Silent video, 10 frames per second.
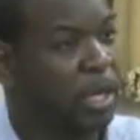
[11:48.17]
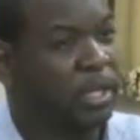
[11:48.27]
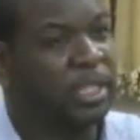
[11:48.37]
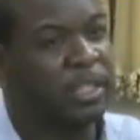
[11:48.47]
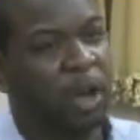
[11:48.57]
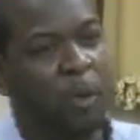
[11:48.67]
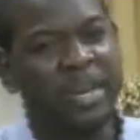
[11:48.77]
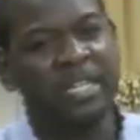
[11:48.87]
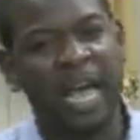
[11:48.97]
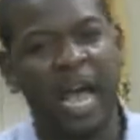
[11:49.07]
See, so
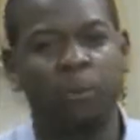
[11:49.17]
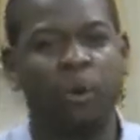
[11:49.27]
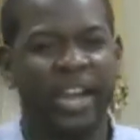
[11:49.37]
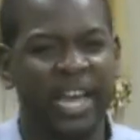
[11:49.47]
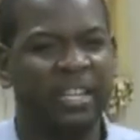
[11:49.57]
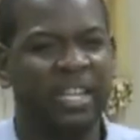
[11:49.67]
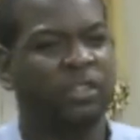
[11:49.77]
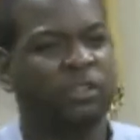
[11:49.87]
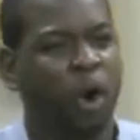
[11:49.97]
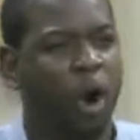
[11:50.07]
many times we're in these
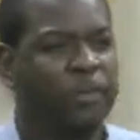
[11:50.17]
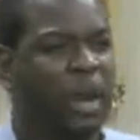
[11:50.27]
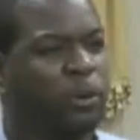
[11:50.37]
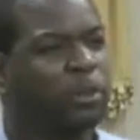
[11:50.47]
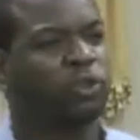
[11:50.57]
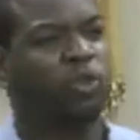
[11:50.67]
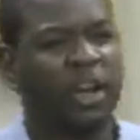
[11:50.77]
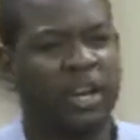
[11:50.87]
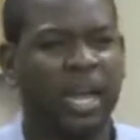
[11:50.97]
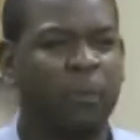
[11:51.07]
storms and we're
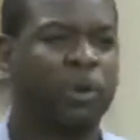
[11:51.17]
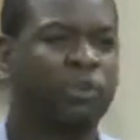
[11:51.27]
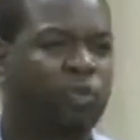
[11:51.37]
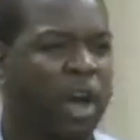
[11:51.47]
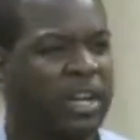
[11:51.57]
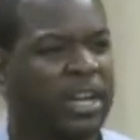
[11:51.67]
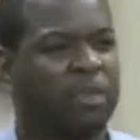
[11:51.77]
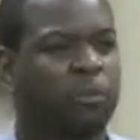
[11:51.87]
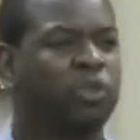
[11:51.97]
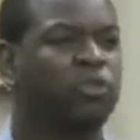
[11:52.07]
struggling and we're struggling
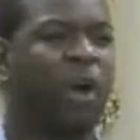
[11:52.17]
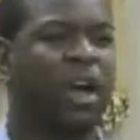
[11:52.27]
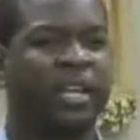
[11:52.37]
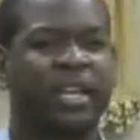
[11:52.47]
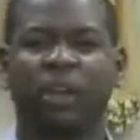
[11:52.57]
and we're struggling,